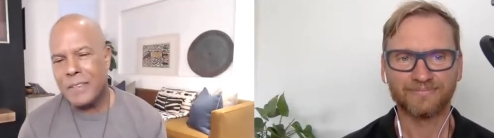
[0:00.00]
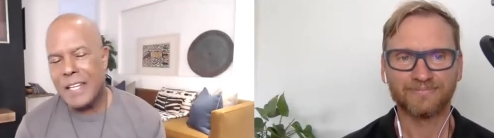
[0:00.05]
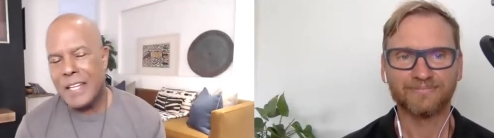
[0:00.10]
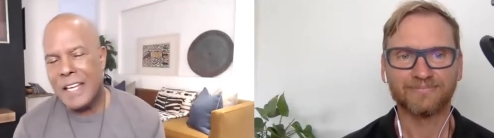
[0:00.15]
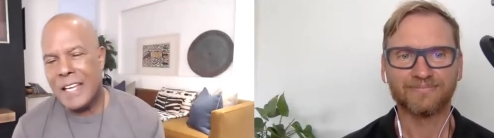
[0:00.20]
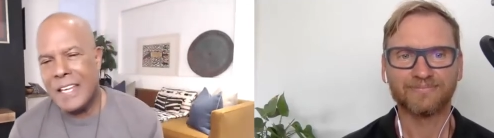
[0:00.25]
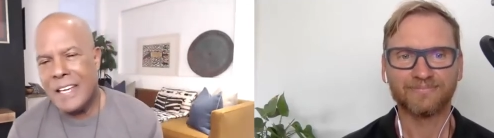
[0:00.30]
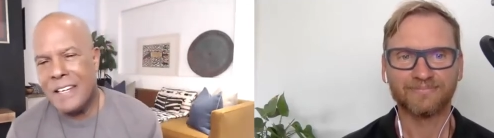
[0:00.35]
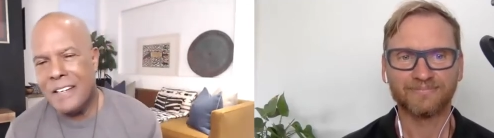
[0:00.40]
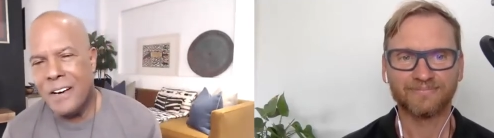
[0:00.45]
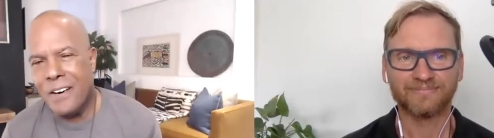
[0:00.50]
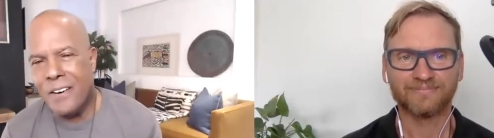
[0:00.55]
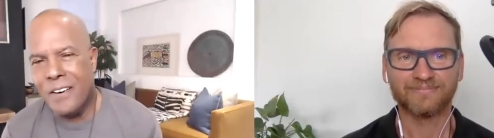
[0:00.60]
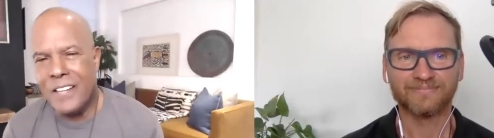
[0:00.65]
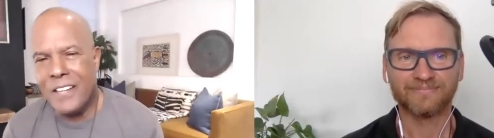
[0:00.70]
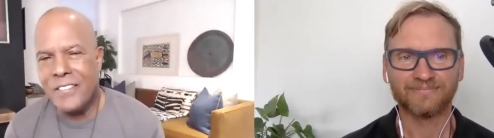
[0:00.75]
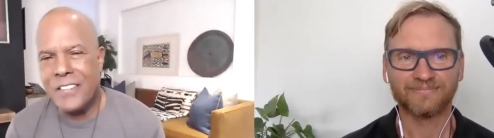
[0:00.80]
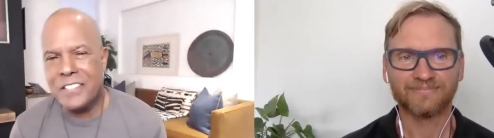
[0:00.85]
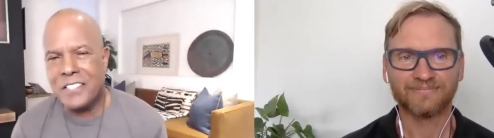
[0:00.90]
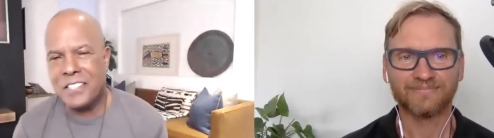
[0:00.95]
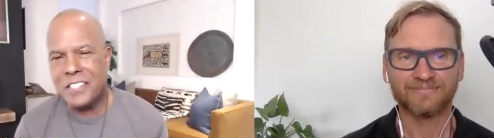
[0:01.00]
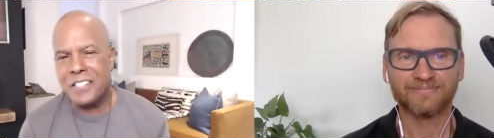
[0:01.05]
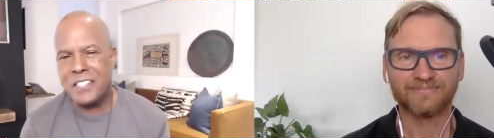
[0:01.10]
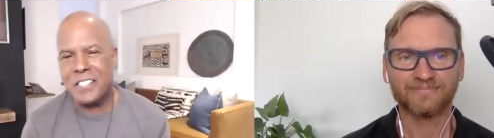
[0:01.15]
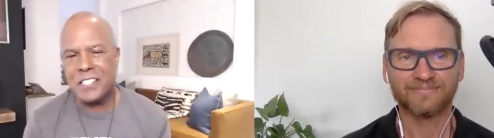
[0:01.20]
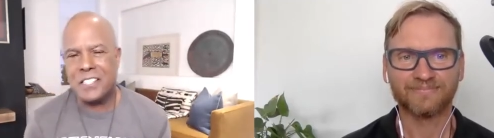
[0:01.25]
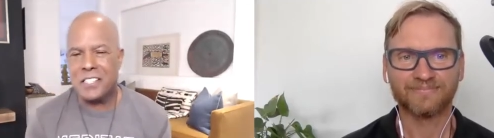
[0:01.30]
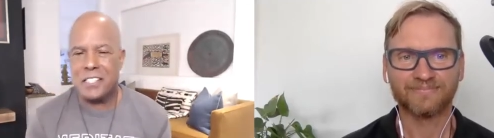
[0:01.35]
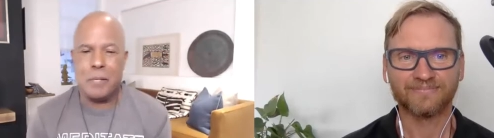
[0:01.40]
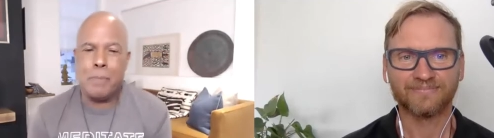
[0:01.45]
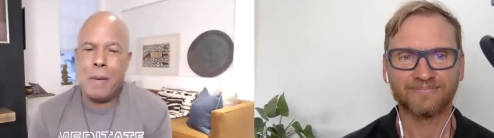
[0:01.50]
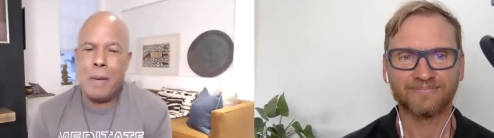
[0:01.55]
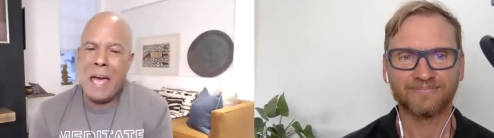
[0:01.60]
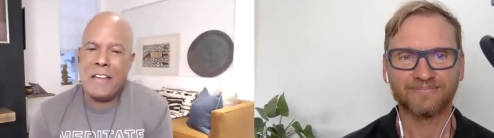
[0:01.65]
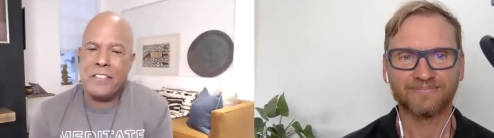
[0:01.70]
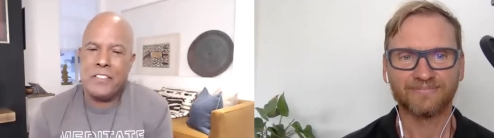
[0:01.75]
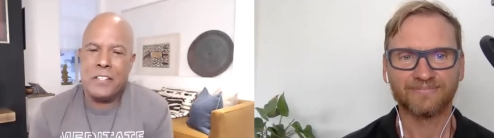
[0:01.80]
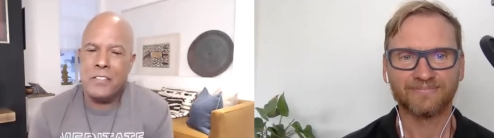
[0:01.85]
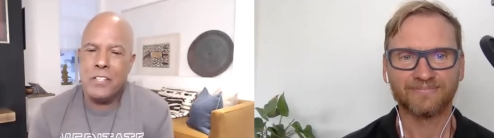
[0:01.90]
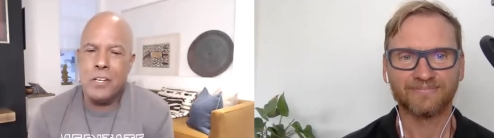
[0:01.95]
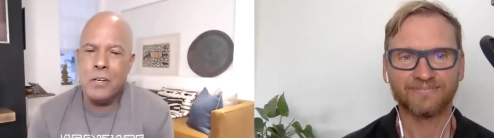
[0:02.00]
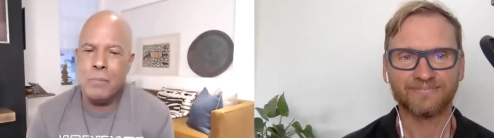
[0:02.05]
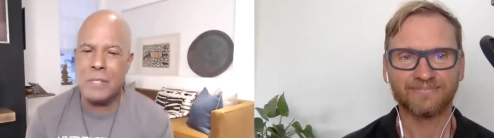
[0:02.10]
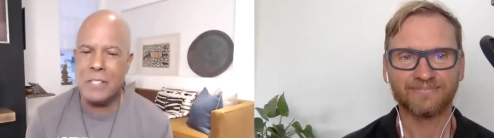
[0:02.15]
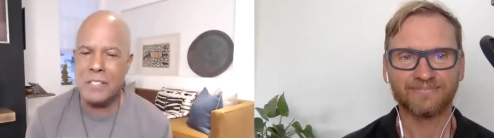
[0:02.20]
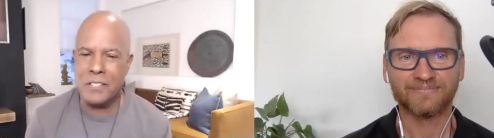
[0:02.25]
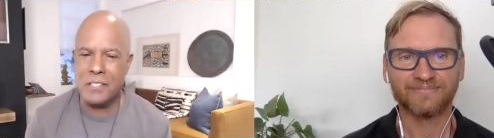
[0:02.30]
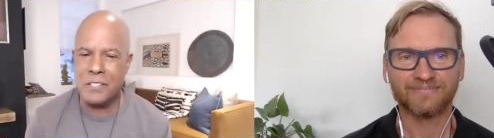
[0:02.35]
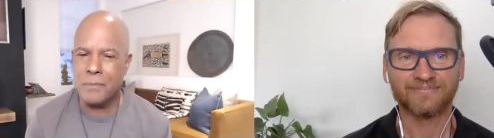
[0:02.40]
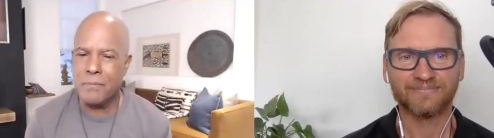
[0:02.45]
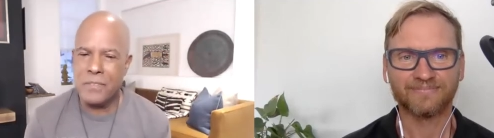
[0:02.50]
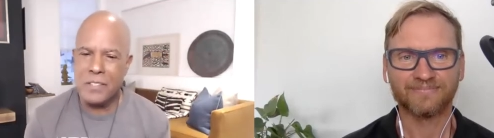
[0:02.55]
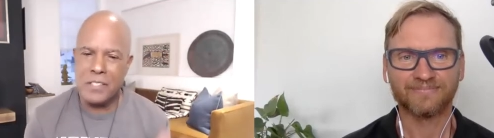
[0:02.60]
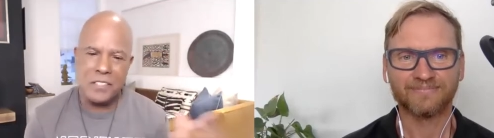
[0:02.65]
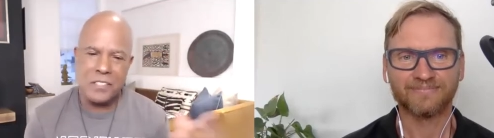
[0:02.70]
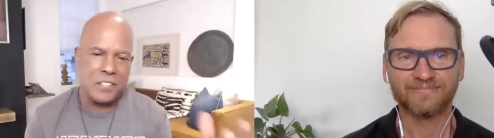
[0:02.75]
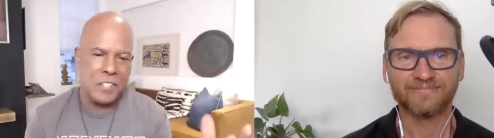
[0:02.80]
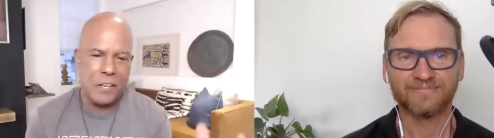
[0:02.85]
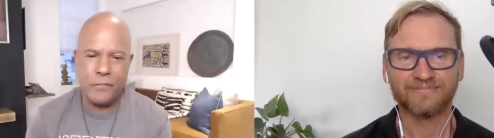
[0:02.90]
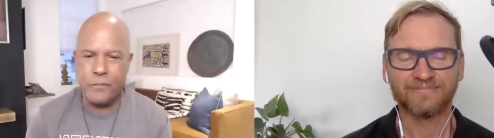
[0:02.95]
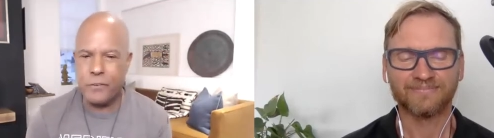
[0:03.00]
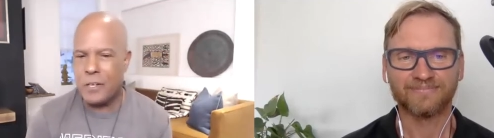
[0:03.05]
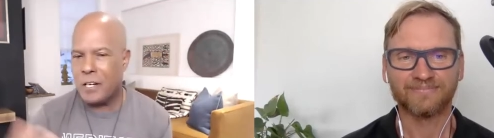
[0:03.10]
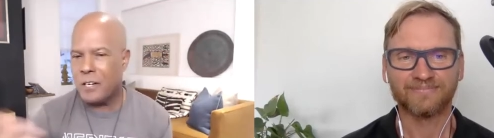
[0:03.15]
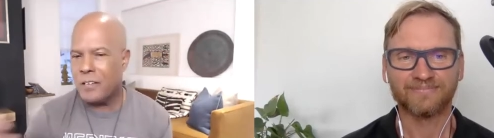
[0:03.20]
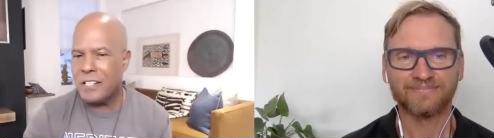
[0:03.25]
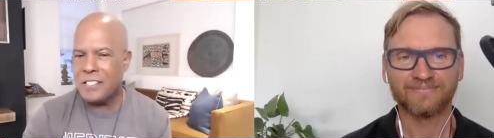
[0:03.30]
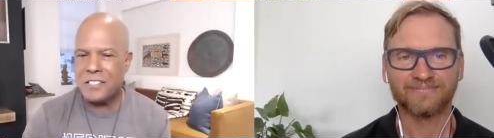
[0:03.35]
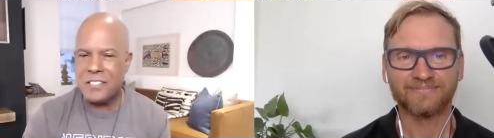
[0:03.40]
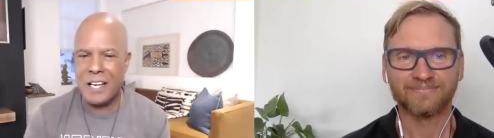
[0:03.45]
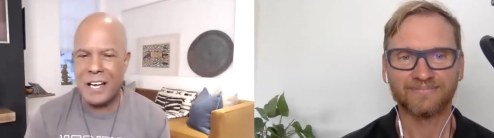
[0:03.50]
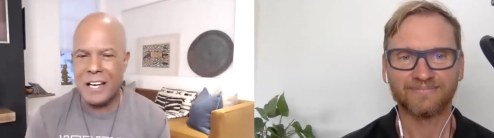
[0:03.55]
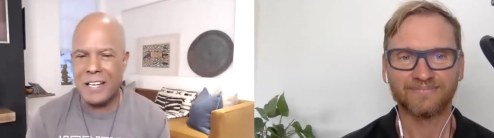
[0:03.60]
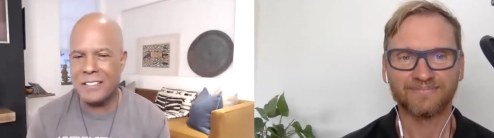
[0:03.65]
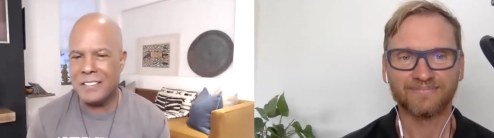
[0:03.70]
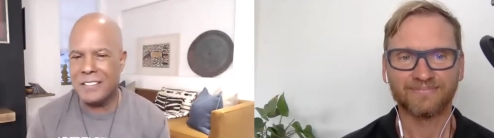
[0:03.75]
Speaker 1: you know, and this is, this is the path of humans, suffering or insight,